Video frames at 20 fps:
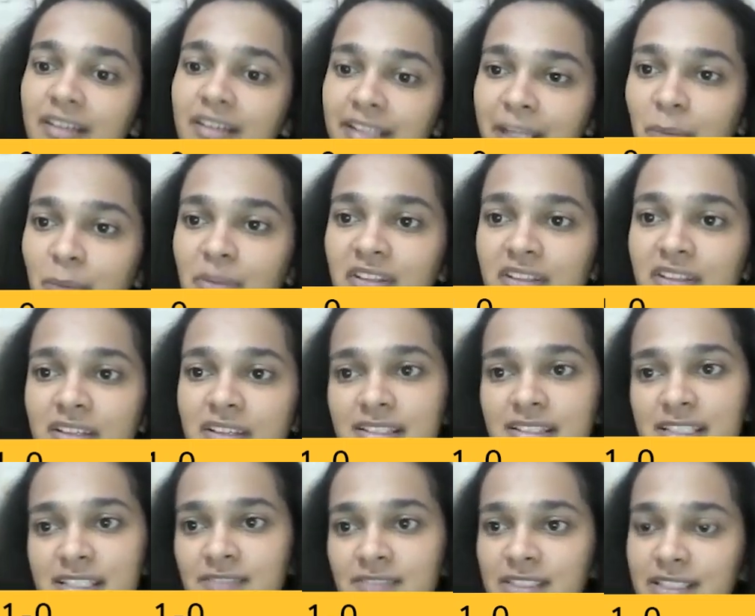Debit the
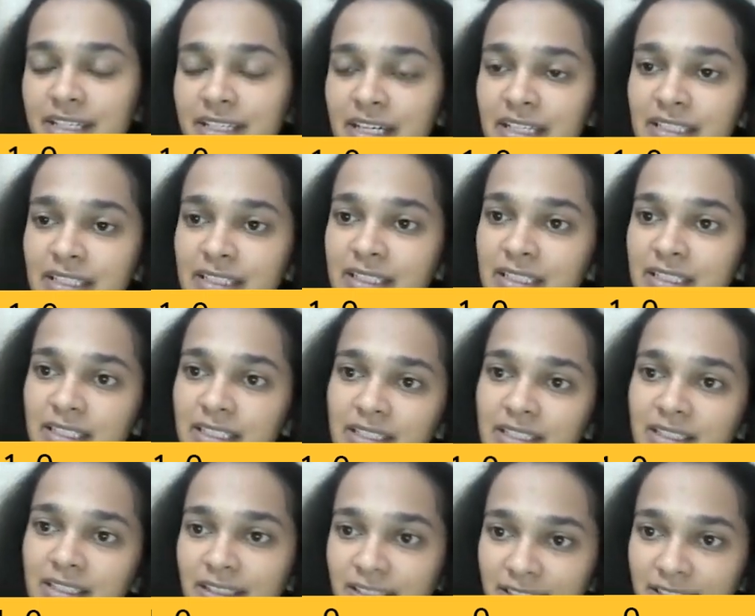receiver, credit the
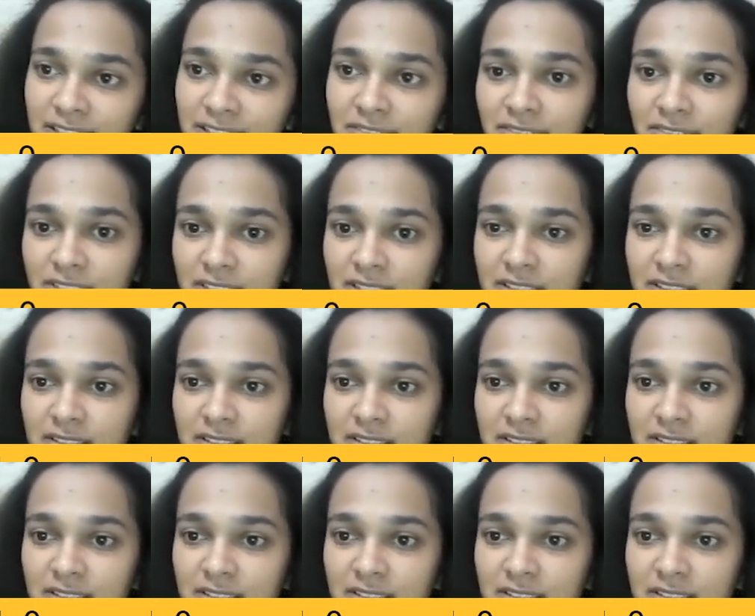giver.